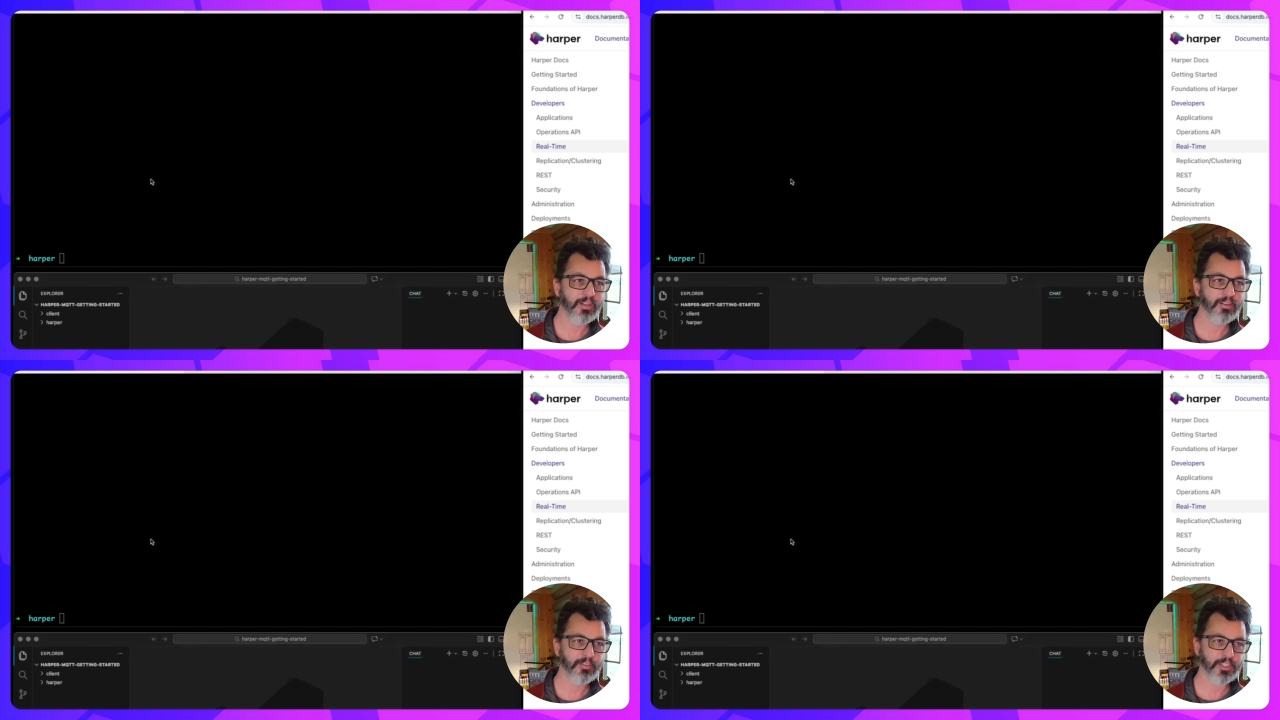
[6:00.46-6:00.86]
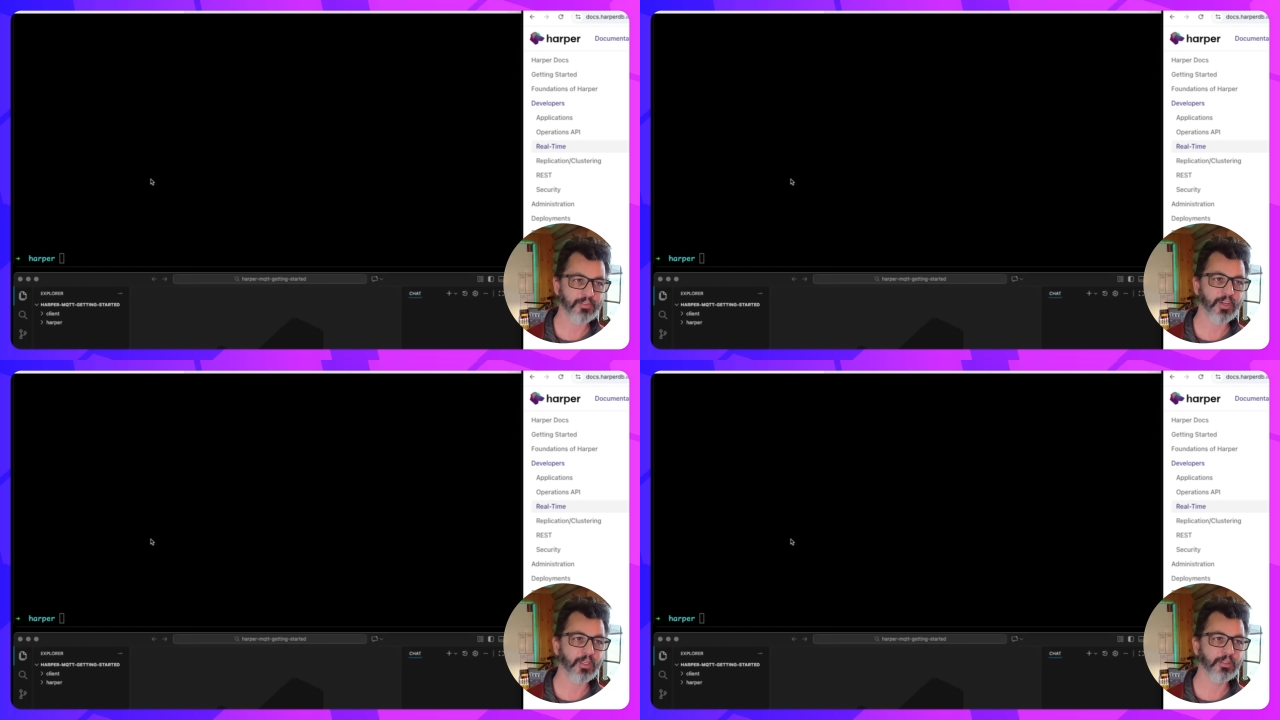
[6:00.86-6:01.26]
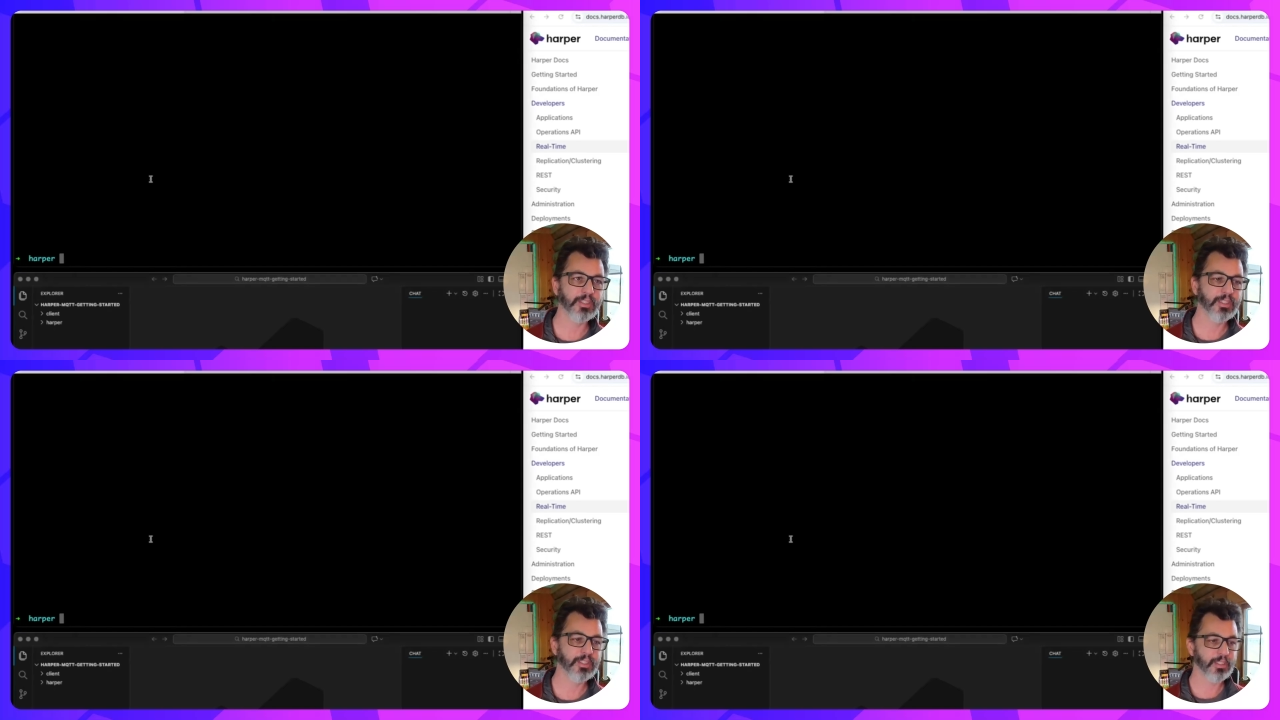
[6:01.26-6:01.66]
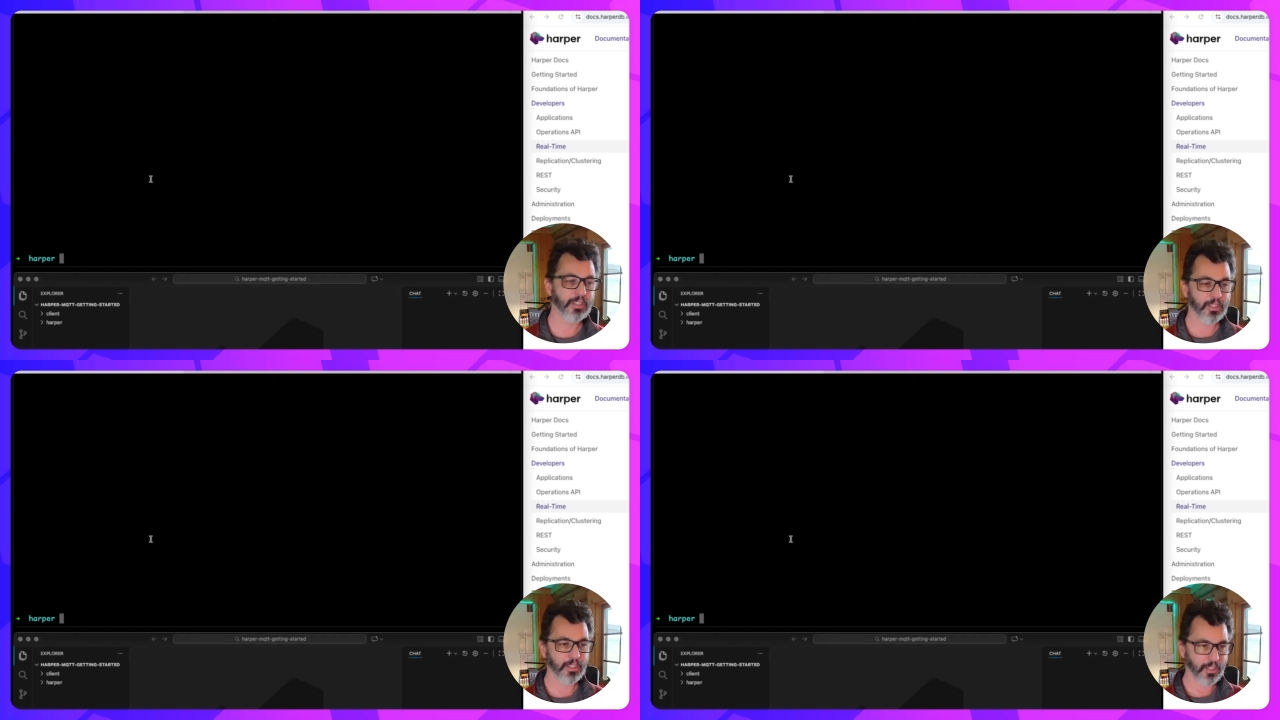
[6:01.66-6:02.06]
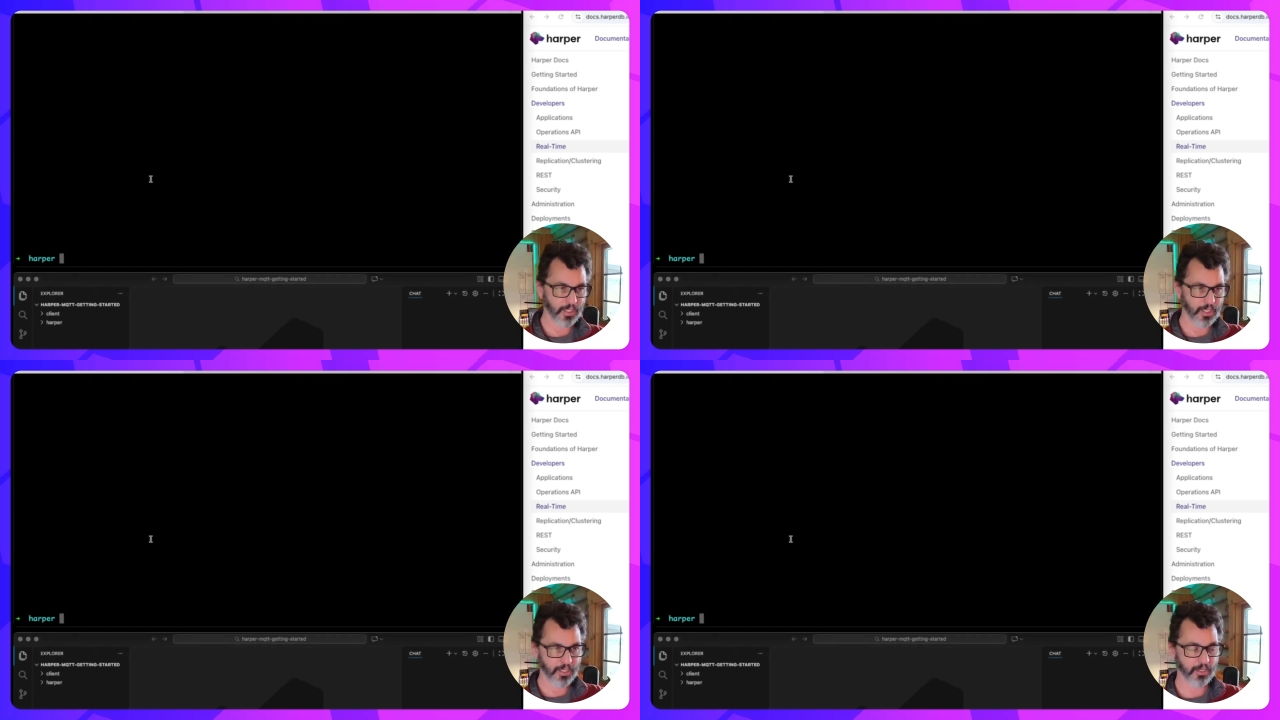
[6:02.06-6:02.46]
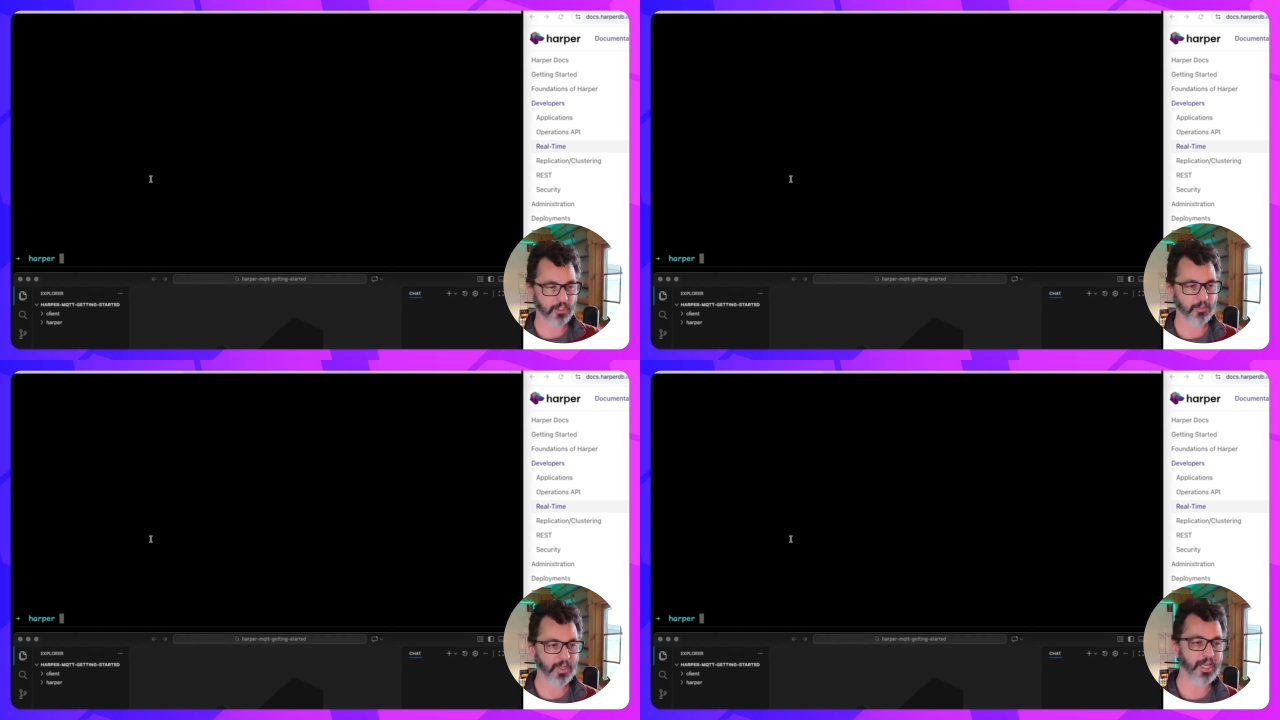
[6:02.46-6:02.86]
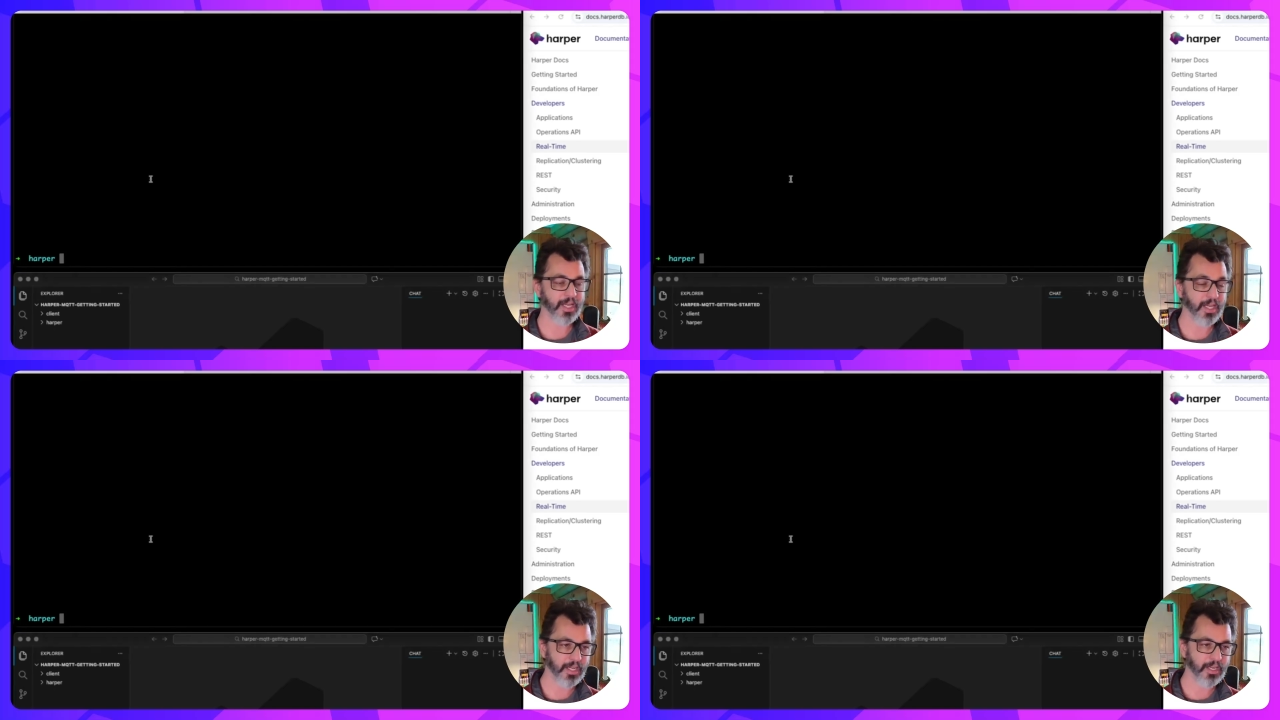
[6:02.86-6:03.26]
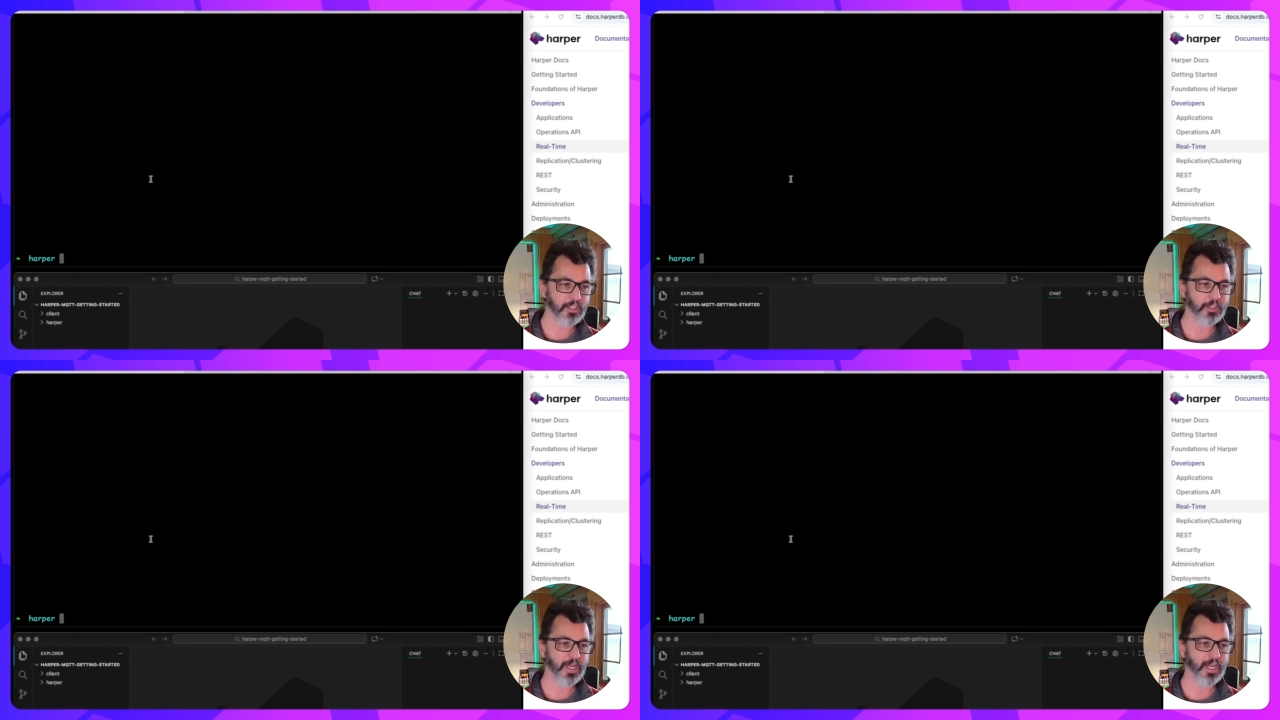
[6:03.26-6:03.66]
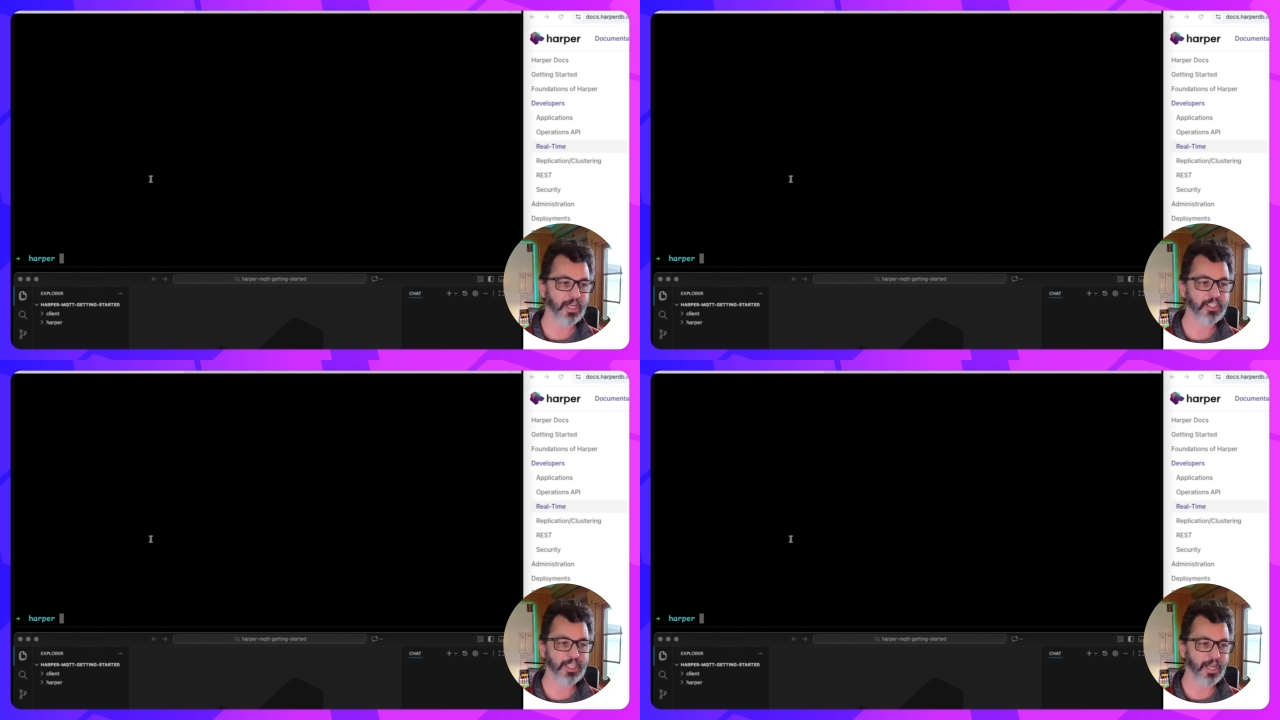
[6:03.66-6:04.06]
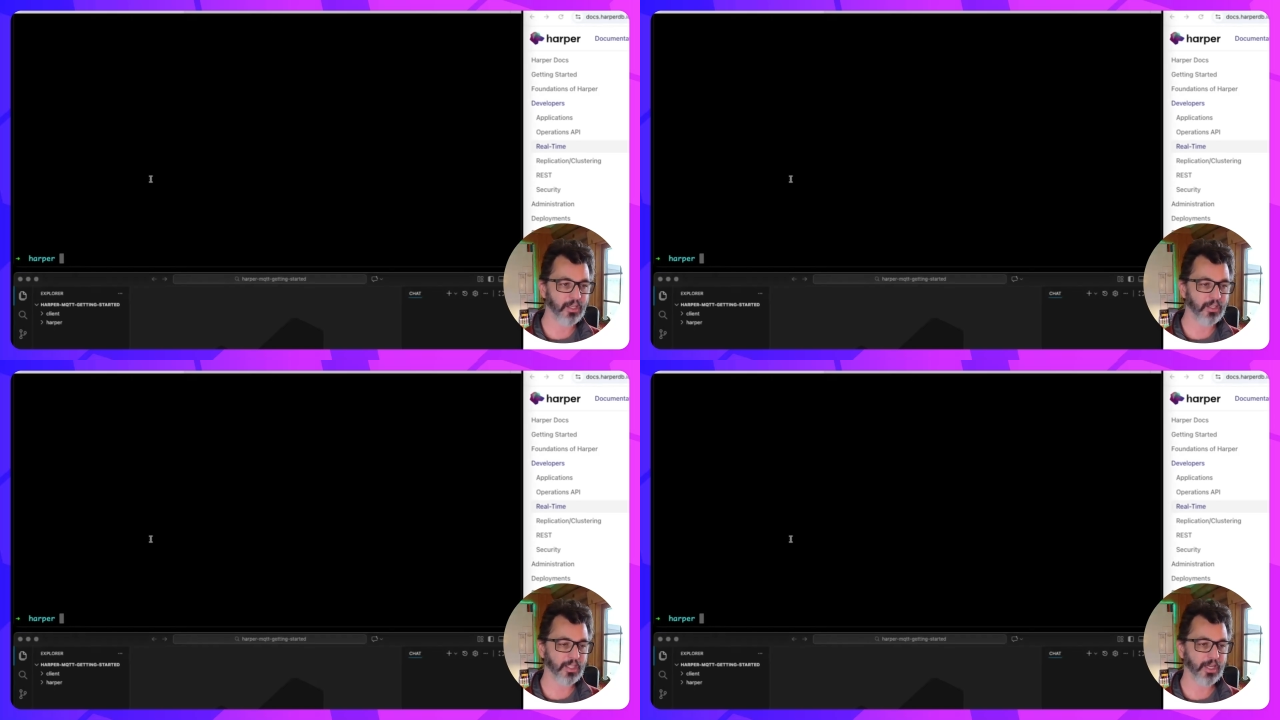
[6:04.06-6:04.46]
First of all, here's my shell.